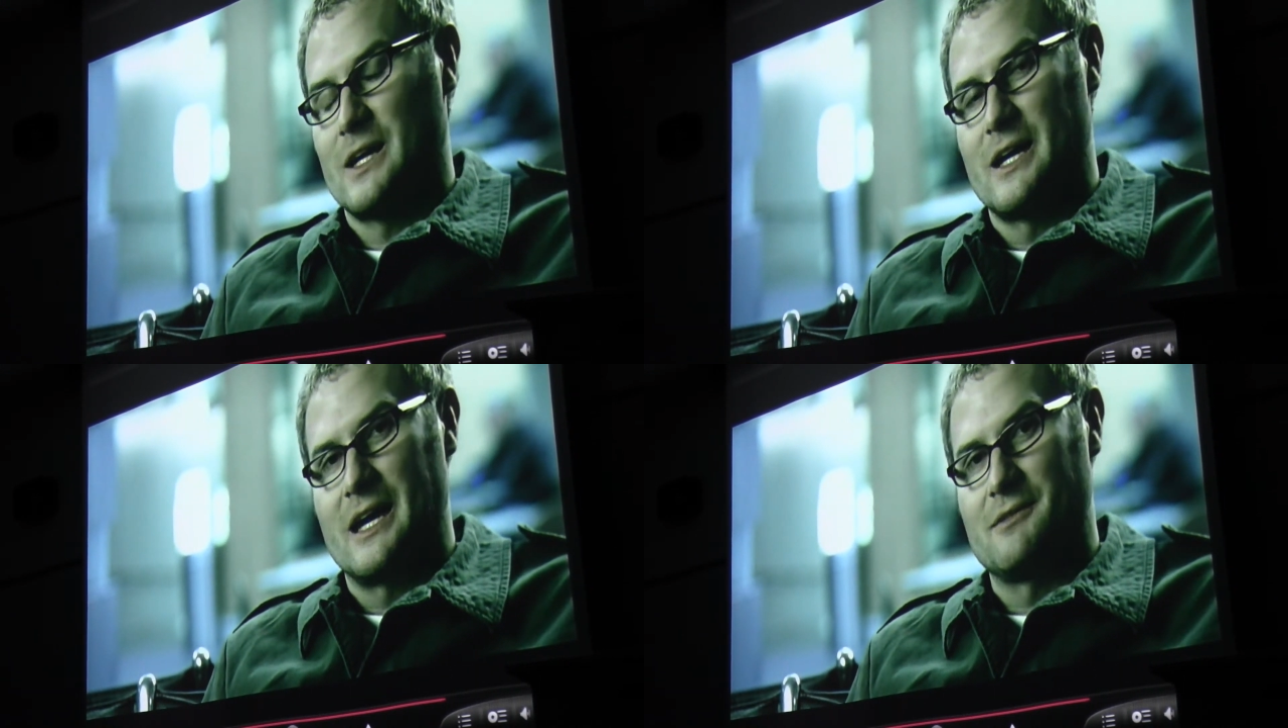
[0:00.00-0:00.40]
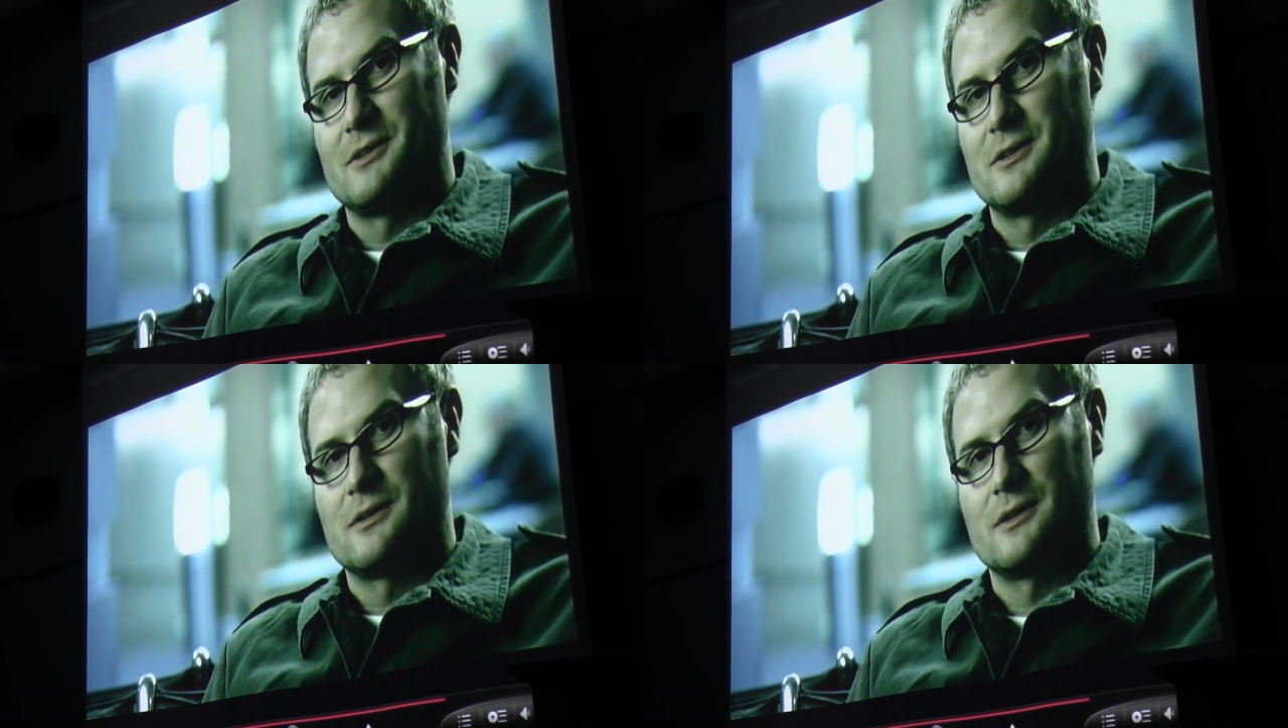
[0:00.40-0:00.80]
I
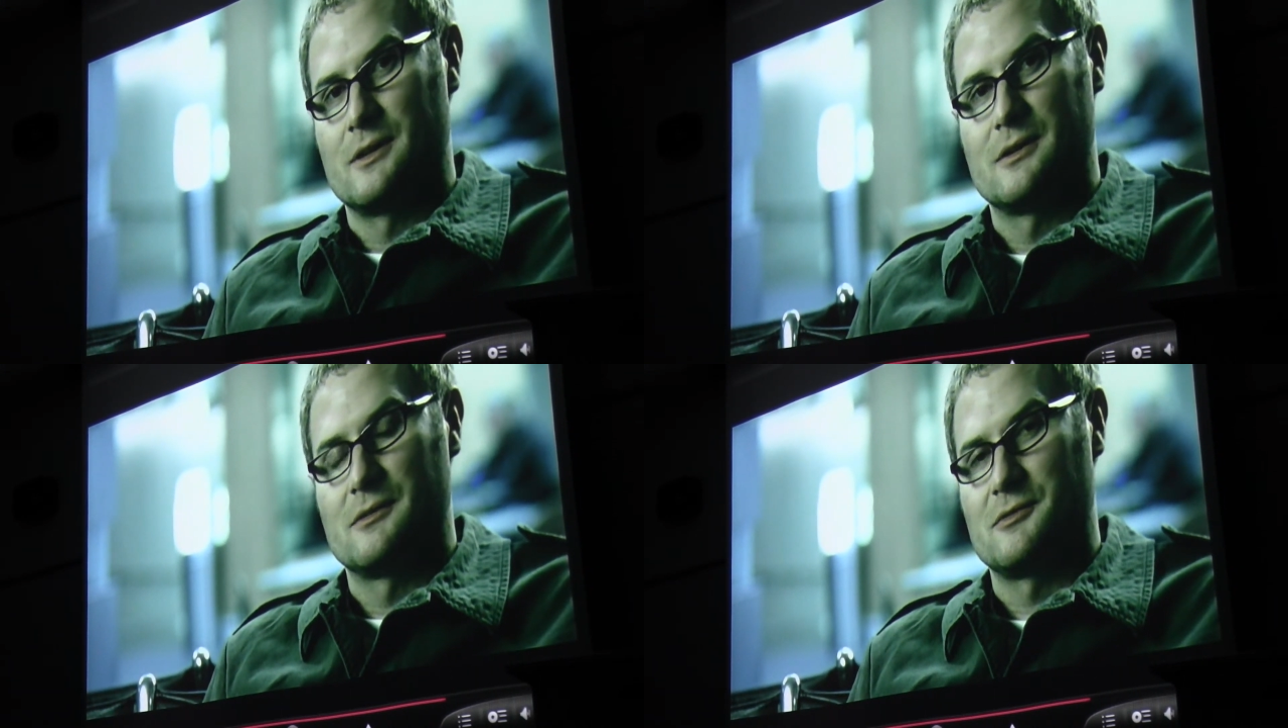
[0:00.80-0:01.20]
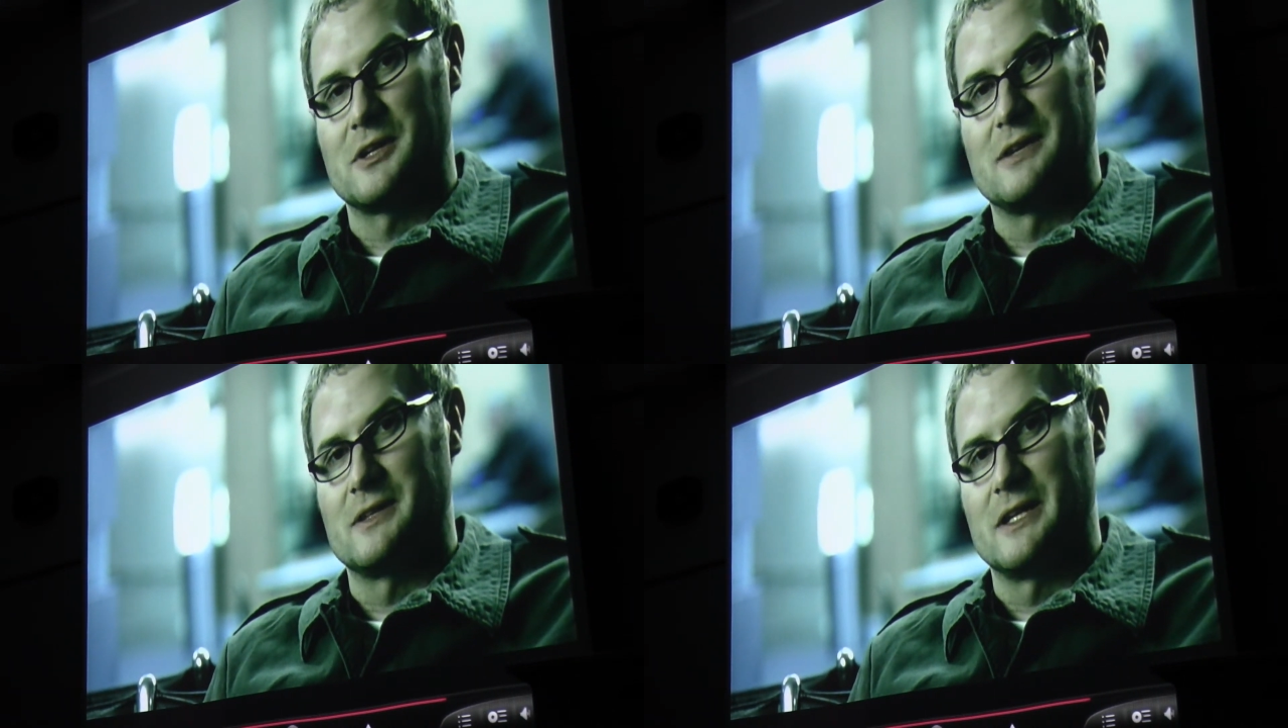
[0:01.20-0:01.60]
haven't
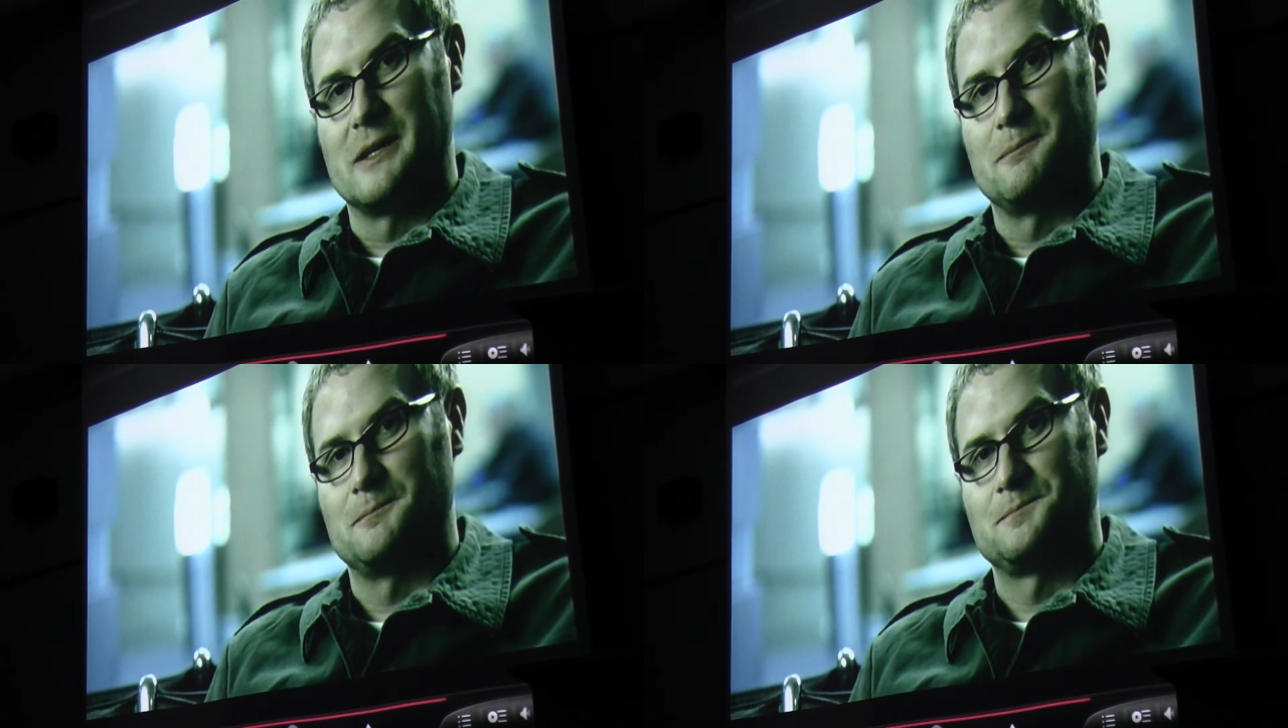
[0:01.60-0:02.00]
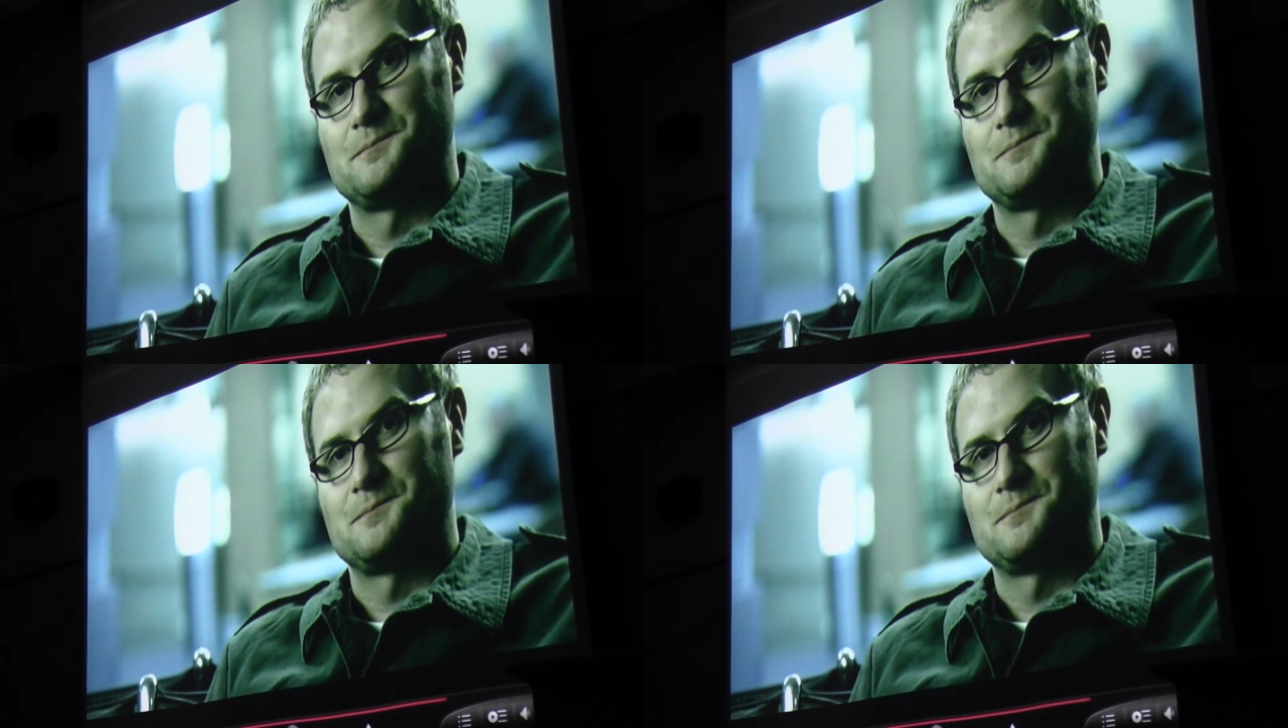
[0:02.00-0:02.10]
forgiven them.